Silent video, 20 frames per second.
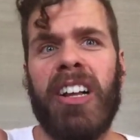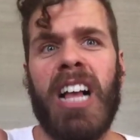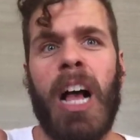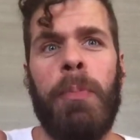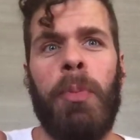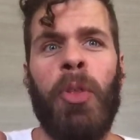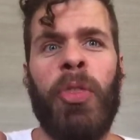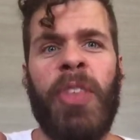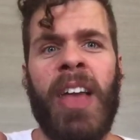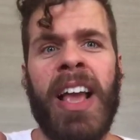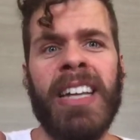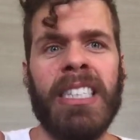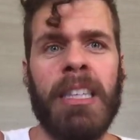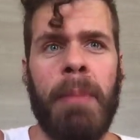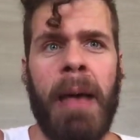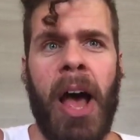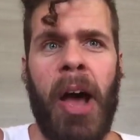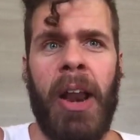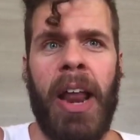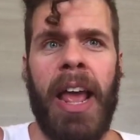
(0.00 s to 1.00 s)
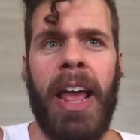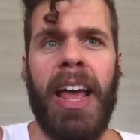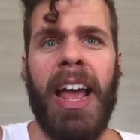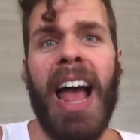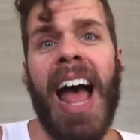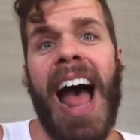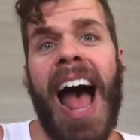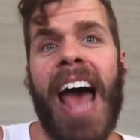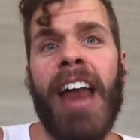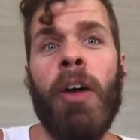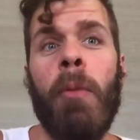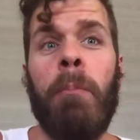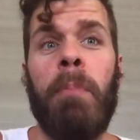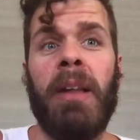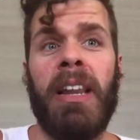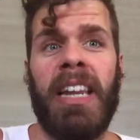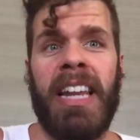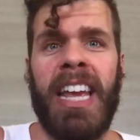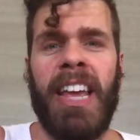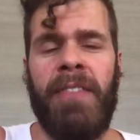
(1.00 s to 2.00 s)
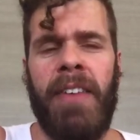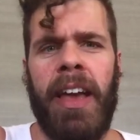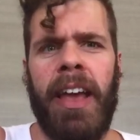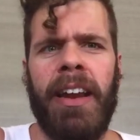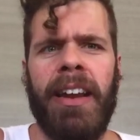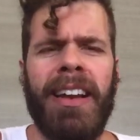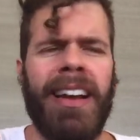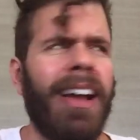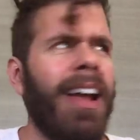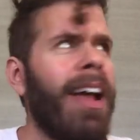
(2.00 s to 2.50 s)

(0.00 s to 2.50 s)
a couple things about it. I don't believe it.